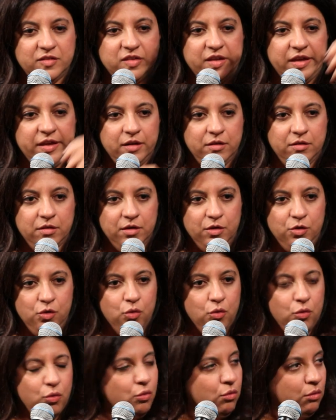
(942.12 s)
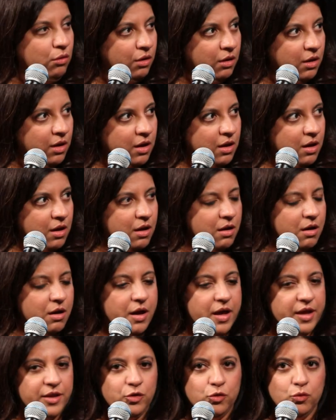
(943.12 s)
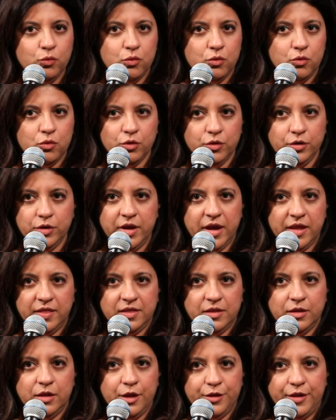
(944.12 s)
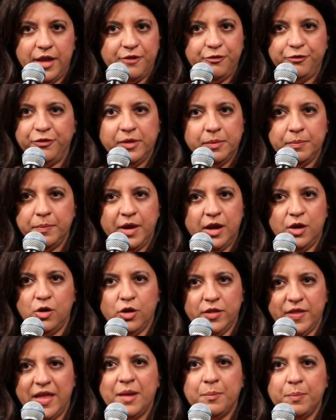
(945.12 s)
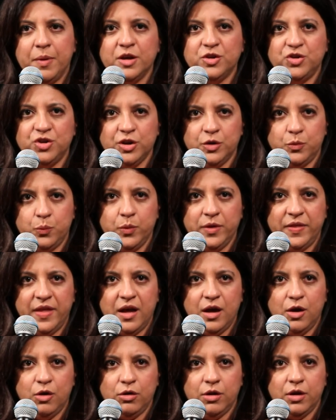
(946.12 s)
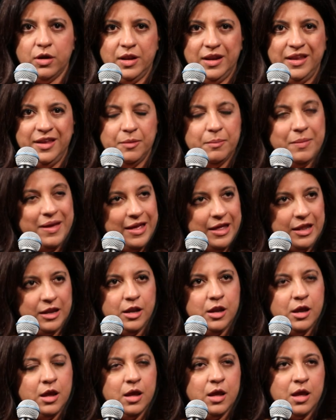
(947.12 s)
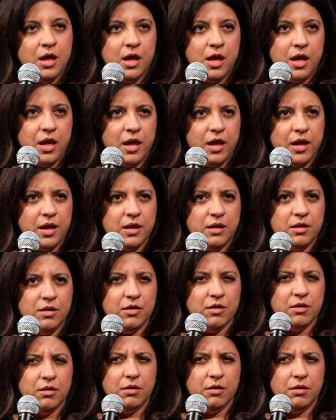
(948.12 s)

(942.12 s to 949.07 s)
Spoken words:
said no, and you couldn't get that film made on that budget without a lead man. And